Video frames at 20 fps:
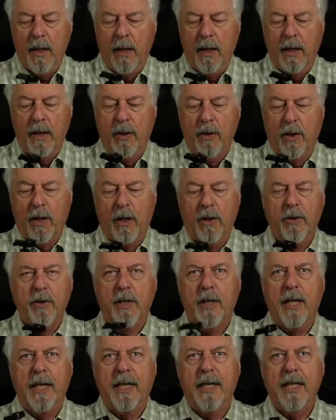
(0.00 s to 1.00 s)
You can use
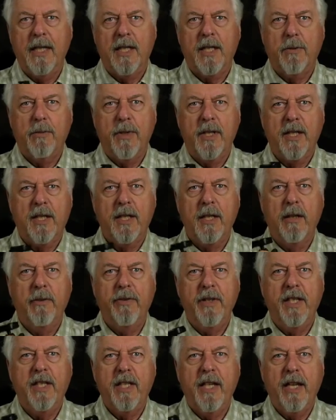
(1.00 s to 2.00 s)
it like this with the
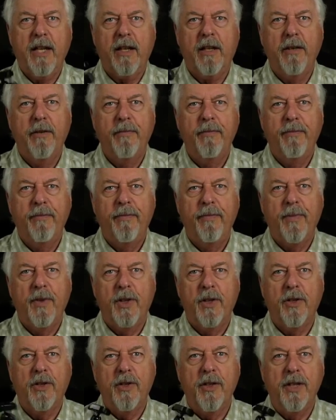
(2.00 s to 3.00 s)
selfie stick. You
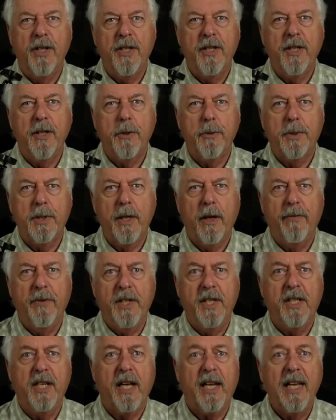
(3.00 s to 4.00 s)
can turn this into a selfie
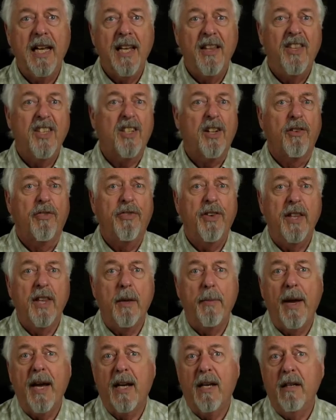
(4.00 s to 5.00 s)
stick. This will fit in the
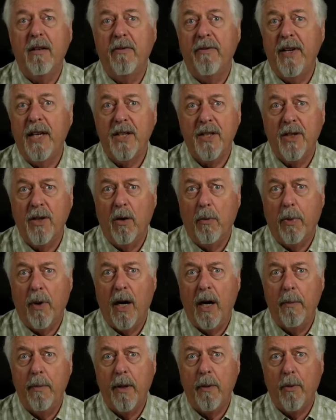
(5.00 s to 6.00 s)
back of your vest, no
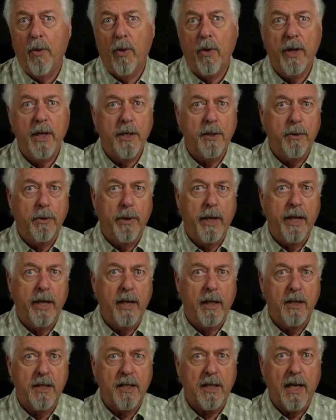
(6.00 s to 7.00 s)
problem, or into
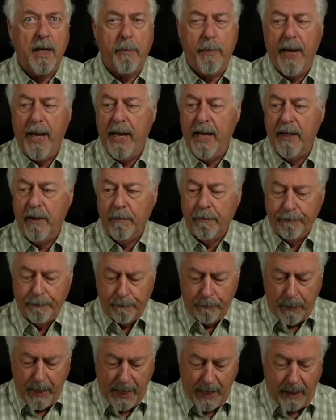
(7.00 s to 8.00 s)
a sling
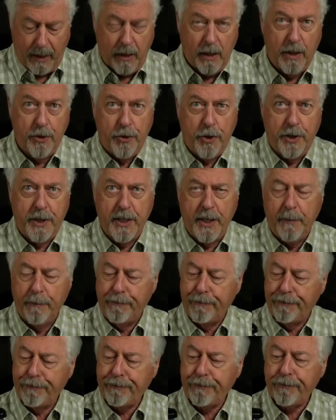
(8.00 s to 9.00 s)
pack, I should say.
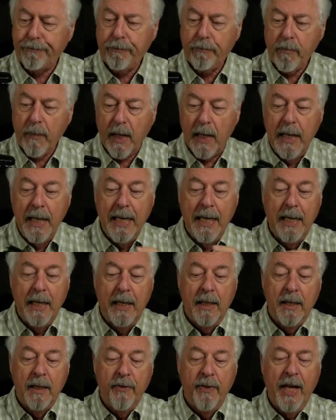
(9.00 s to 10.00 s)

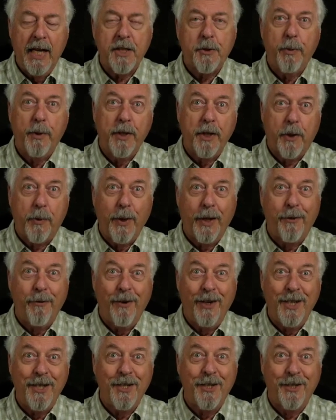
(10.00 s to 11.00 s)
That's where the quick
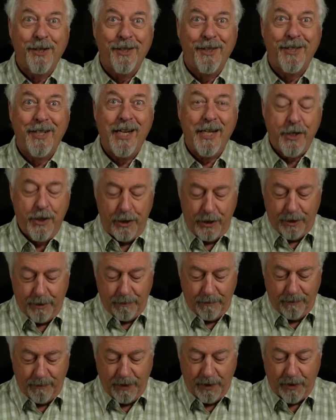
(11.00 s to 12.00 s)
release attaches.
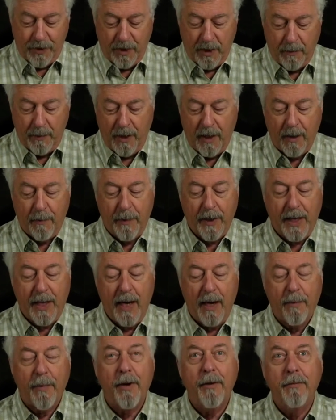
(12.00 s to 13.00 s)
It's on the bottom of the
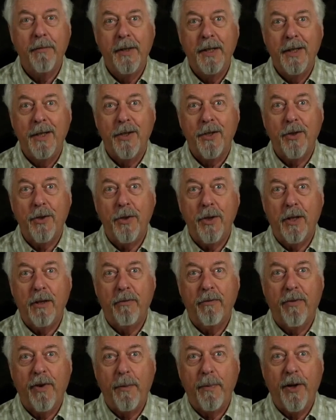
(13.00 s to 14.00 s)
camera, so you can
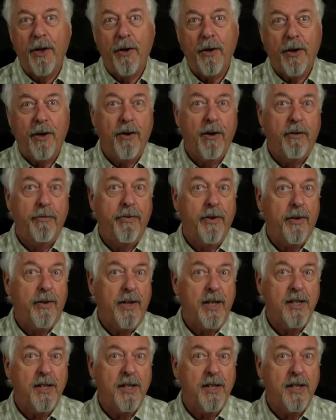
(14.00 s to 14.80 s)
flip it on and off very